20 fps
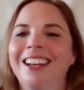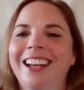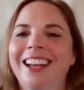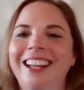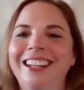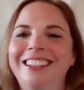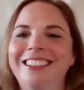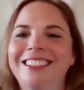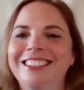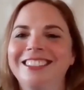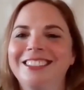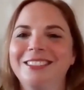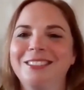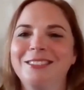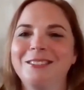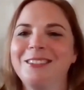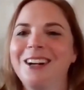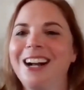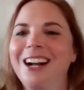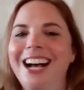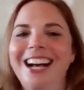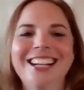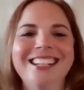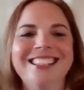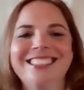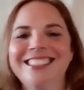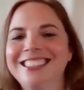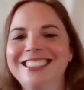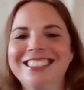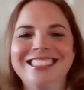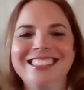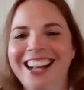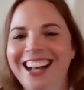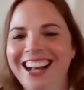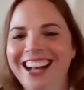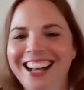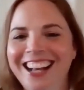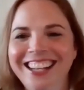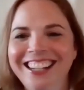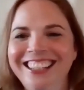and rise and
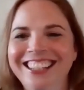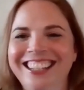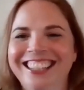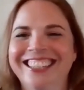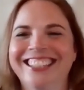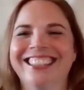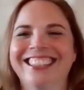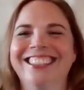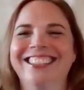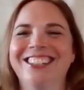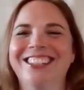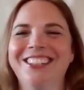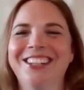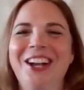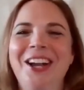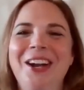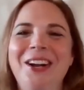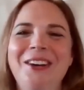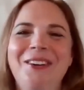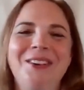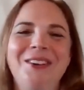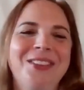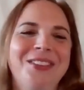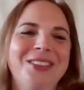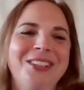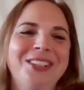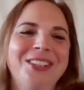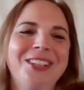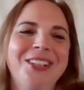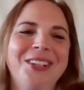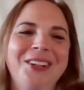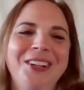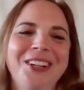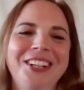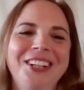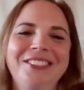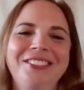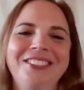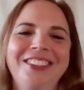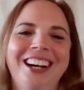shine with the
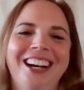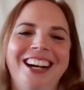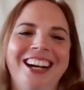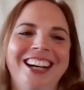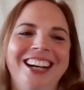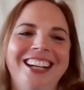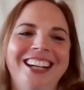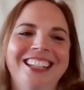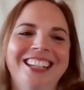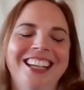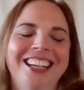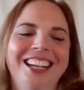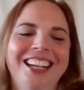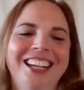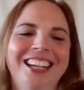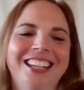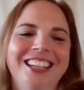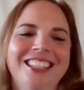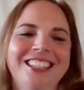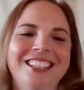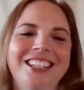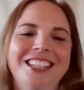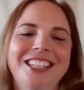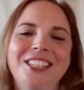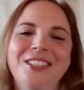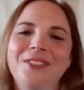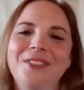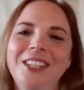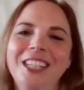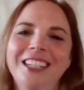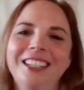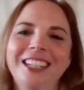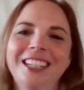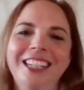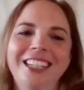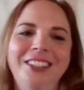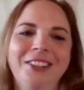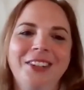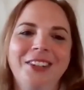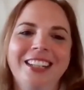glory of God,
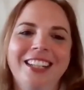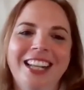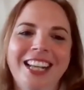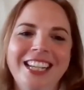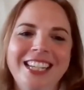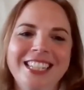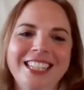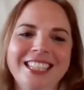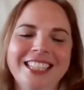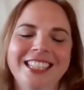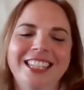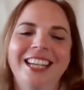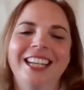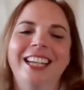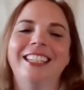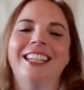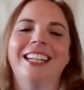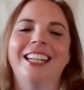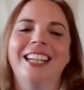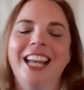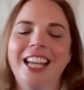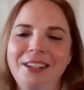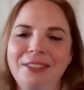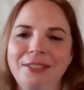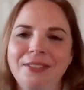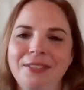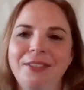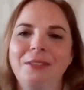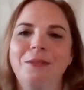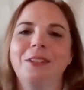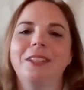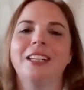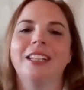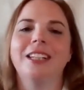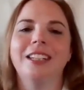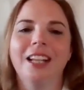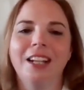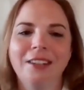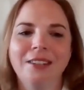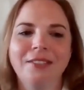transfiguring your light and life with the
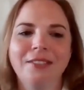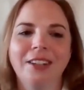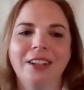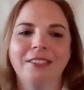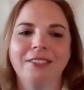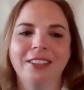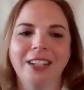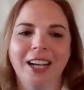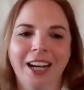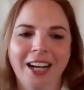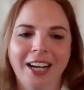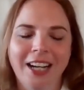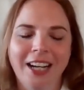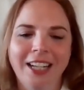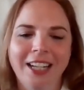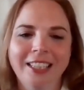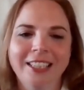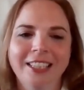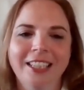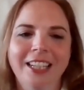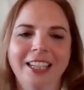love of God.